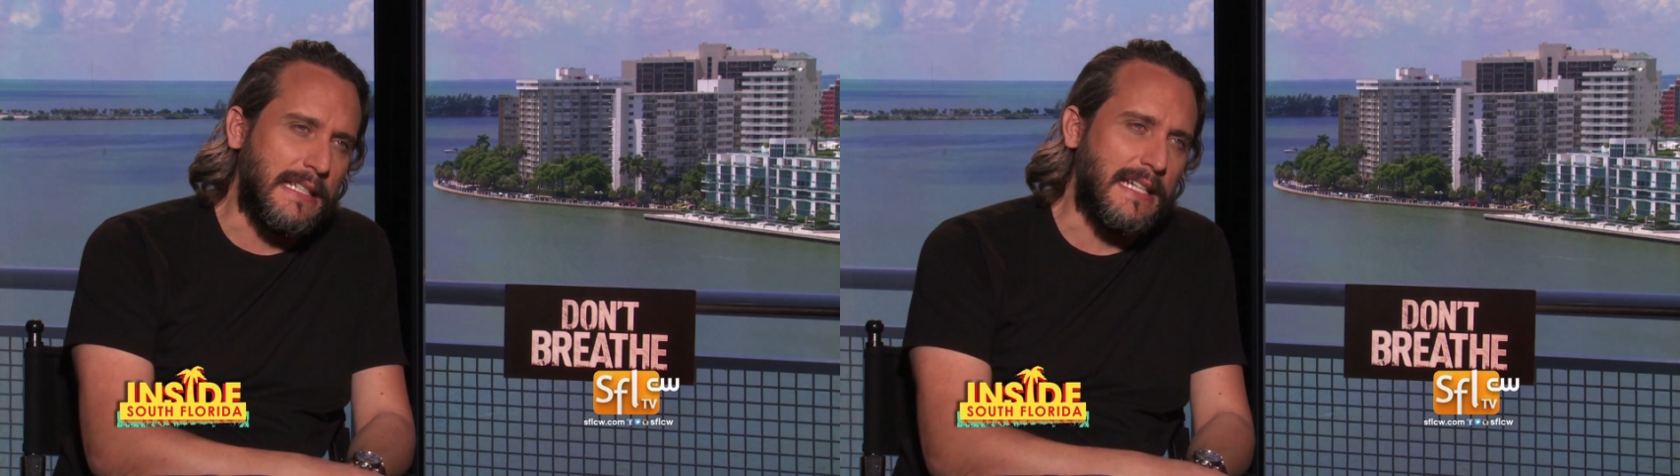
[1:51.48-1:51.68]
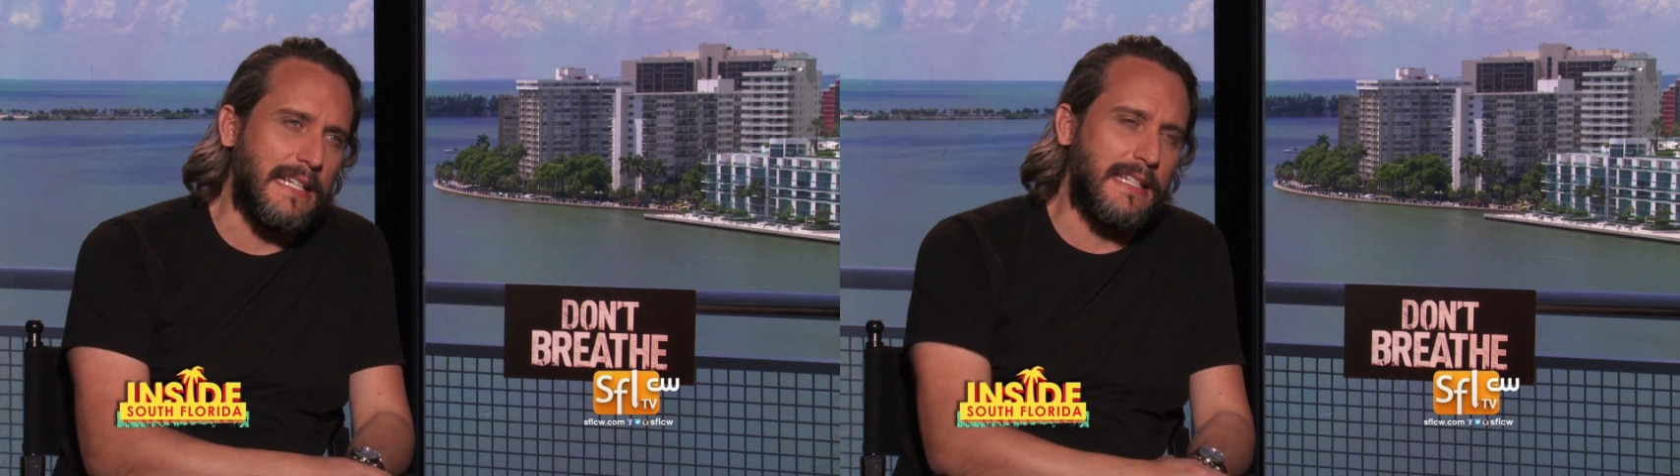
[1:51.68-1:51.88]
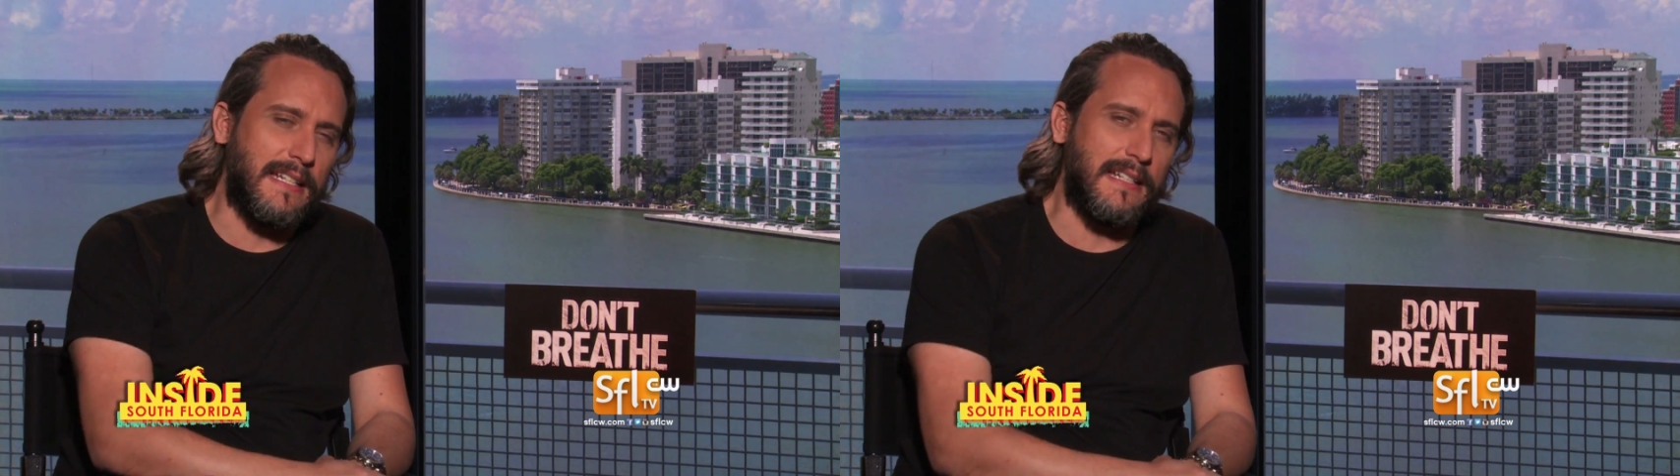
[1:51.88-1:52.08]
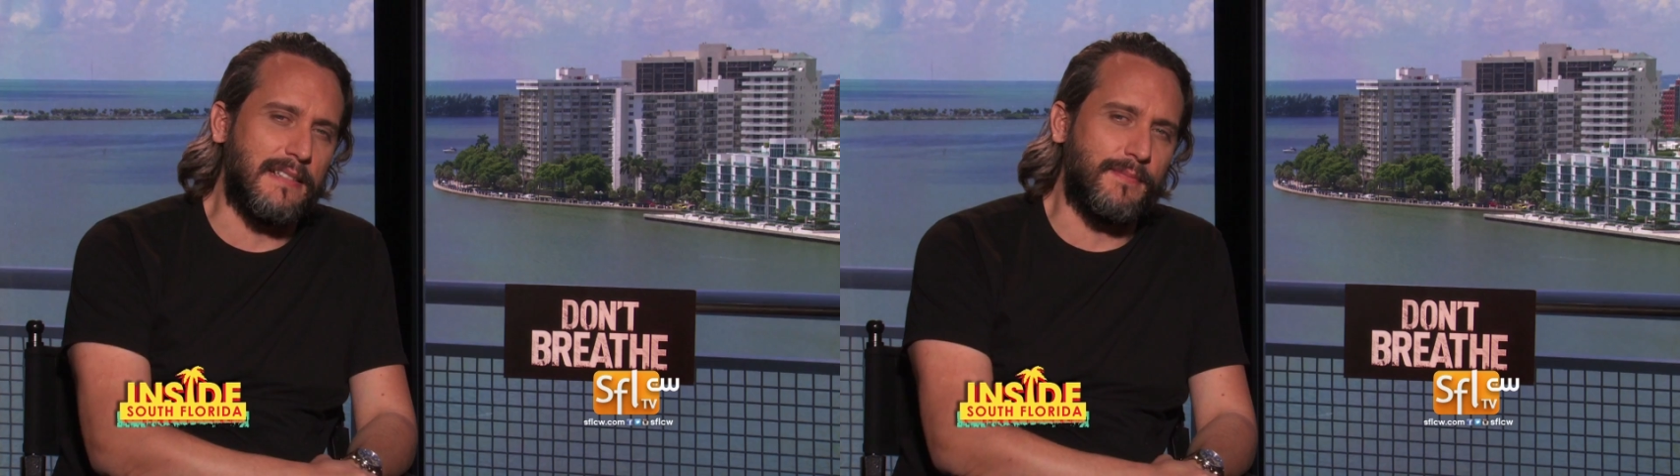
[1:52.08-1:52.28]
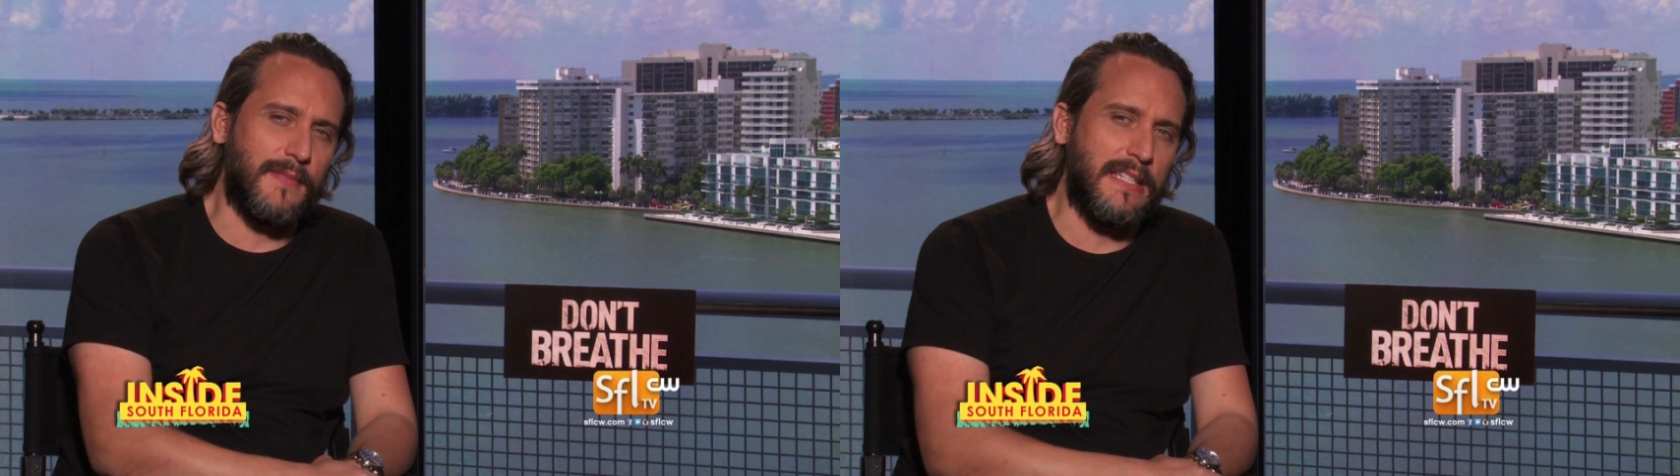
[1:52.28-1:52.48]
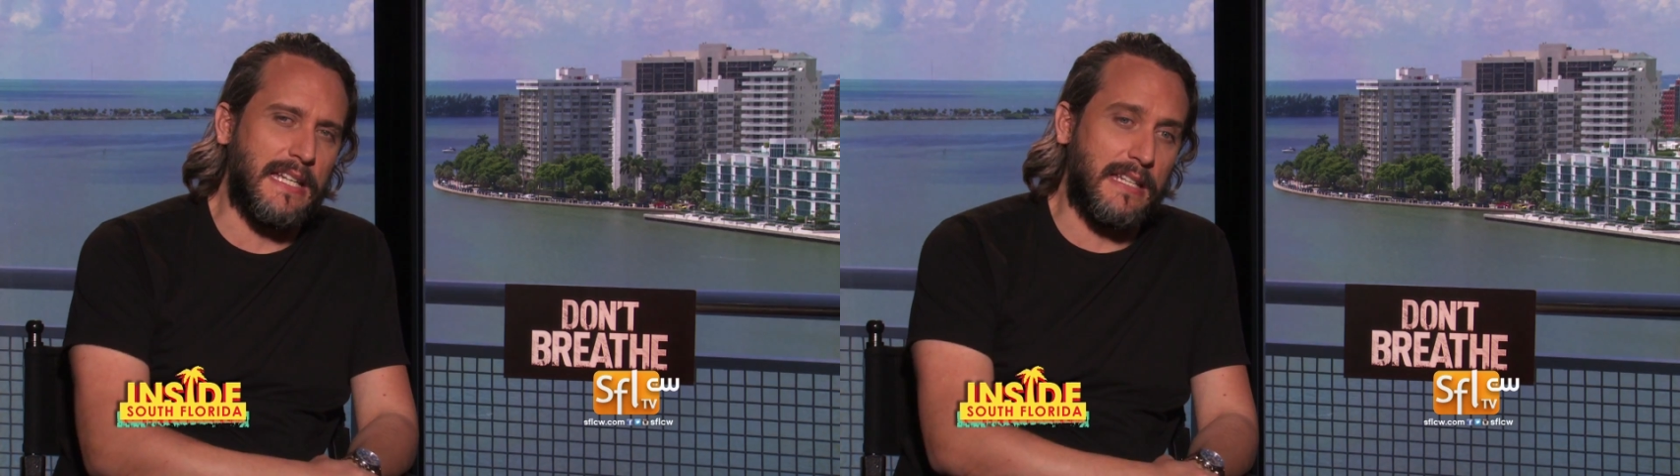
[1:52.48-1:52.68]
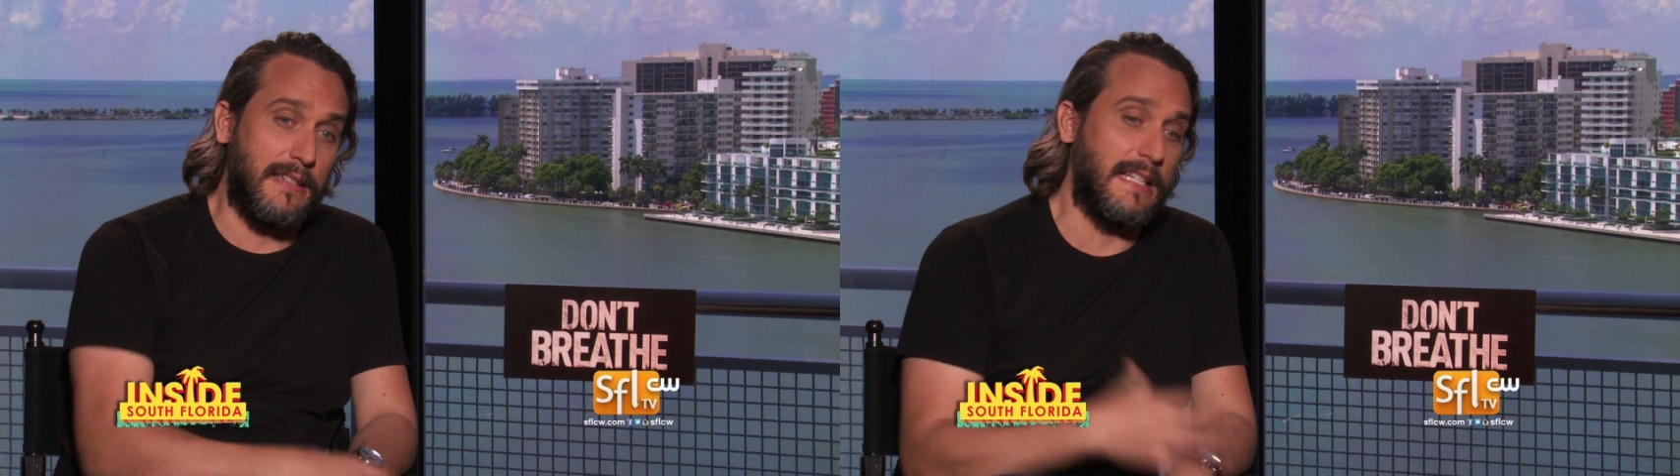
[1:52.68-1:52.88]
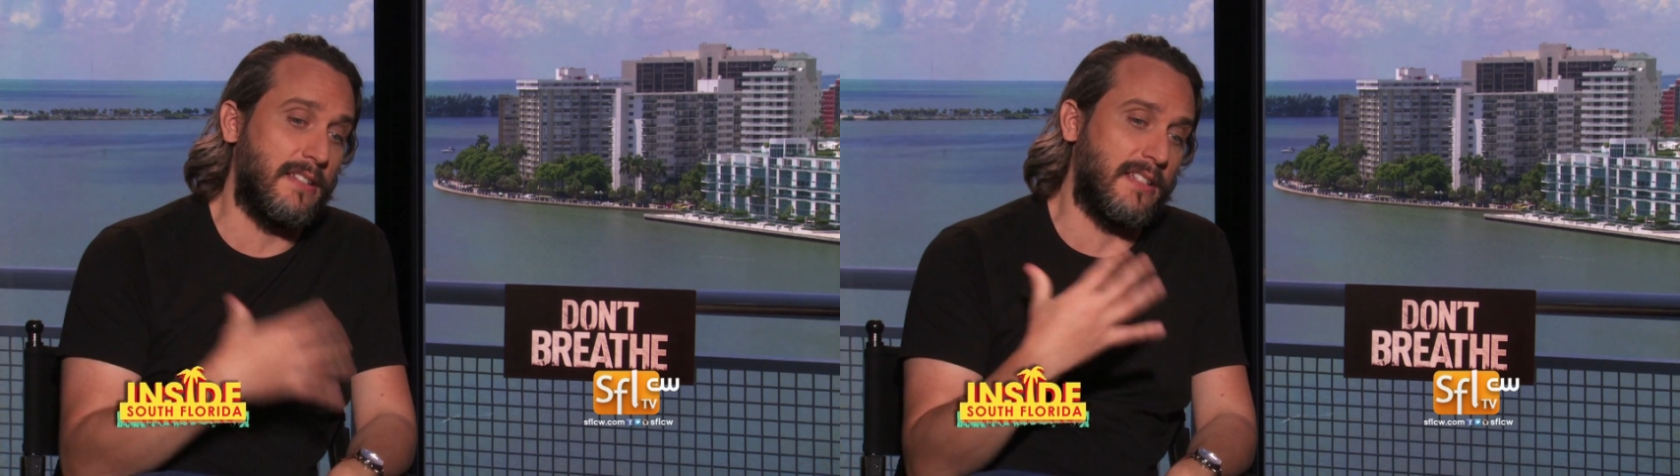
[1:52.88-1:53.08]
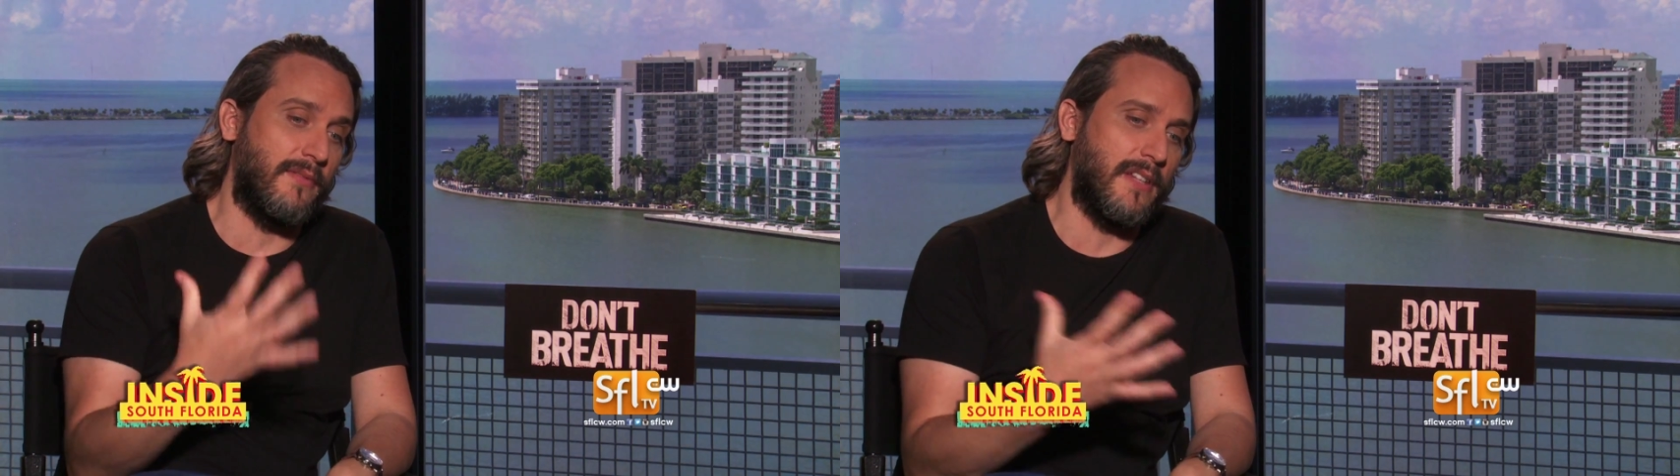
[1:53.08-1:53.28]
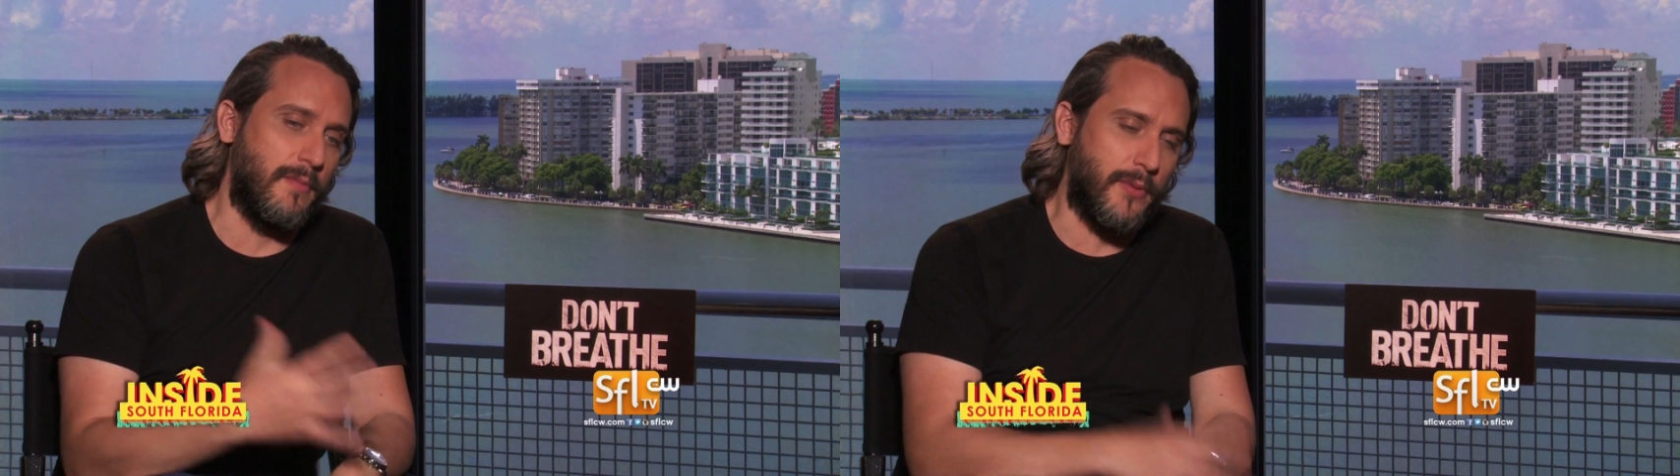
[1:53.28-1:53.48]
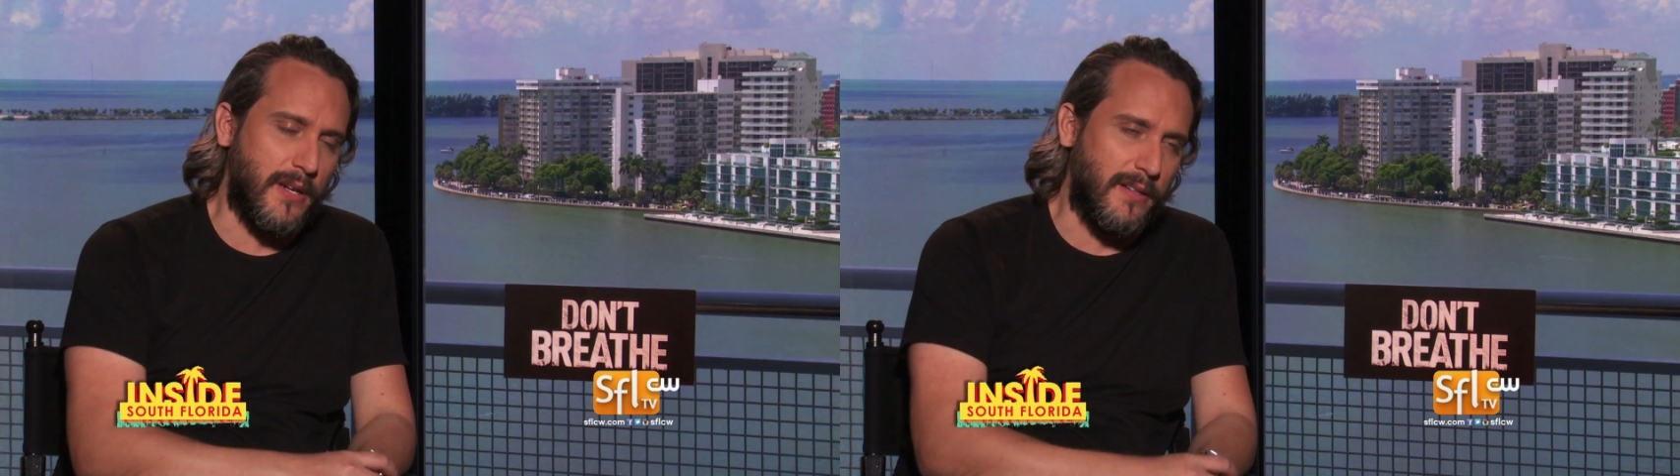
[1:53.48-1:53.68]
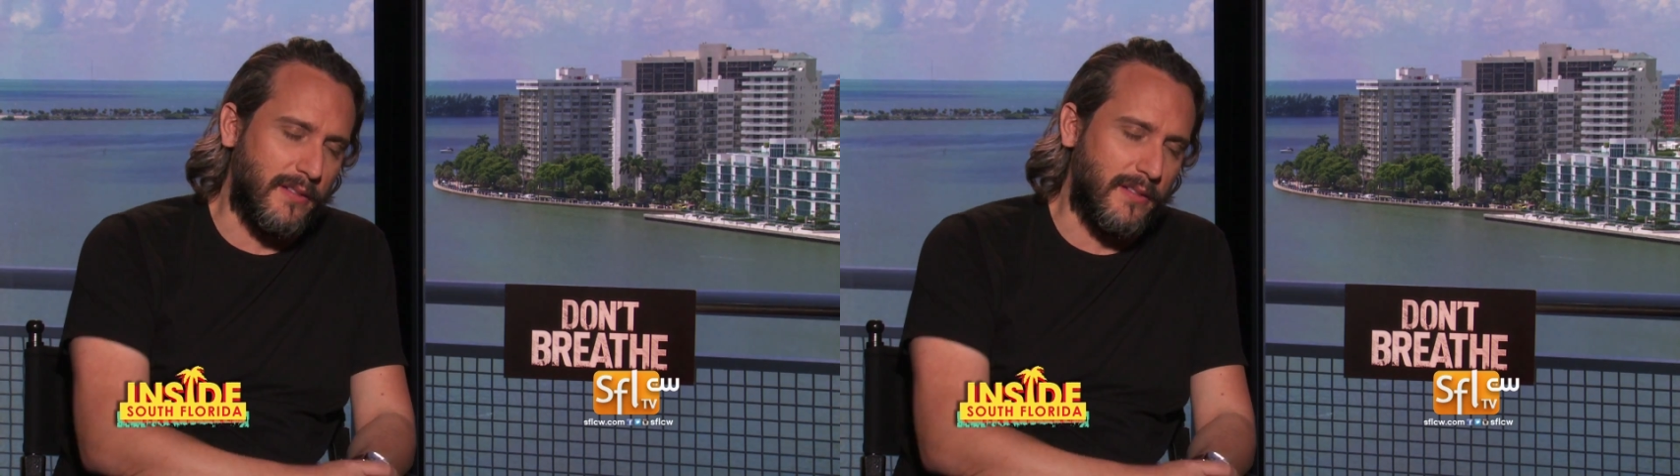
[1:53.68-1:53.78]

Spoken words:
And that's something I'm proud